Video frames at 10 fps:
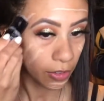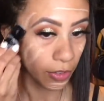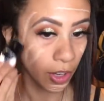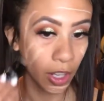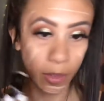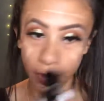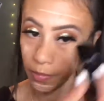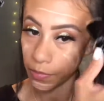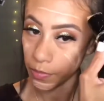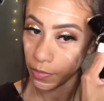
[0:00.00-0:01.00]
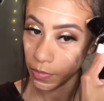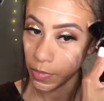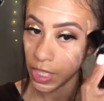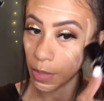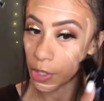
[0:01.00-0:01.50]
from
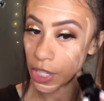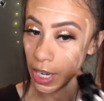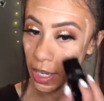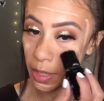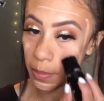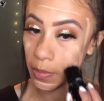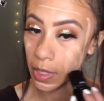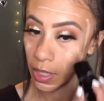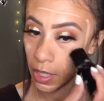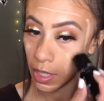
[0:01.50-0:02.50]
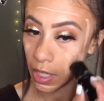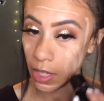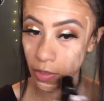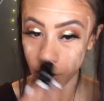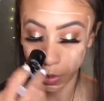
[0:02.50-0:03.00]
summertime,
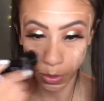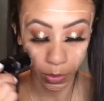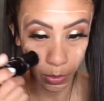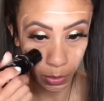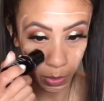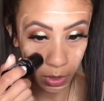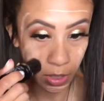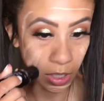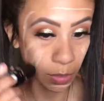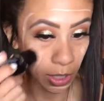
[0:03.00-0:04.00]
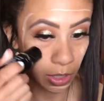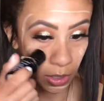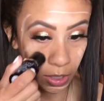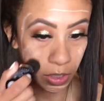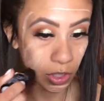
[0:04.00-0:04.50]
even though this weather
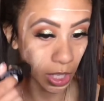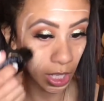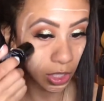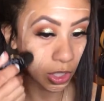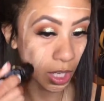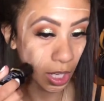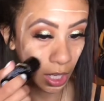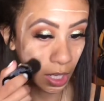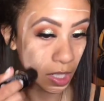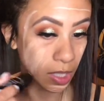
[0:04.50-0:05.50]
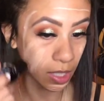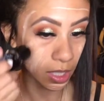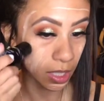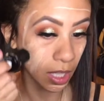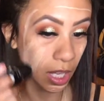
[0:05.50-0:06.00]
is changing and
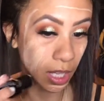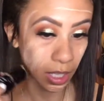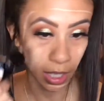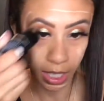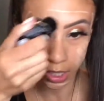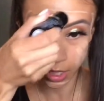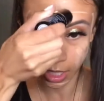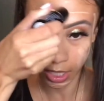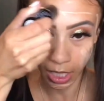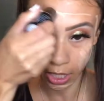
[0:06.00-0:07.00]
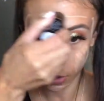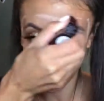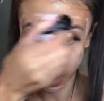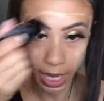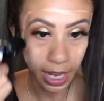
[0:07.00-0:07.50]
it's not as sunny
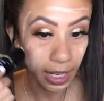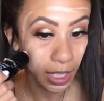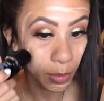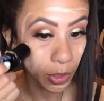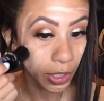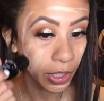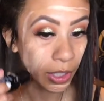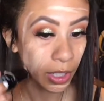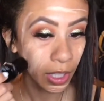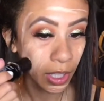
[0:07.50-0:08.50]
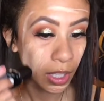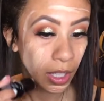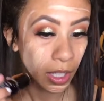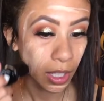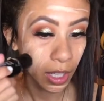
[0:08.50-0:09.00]
or hot anymore.
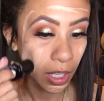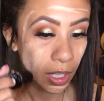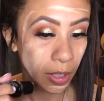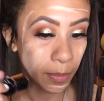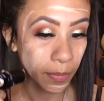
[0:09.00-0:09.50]
I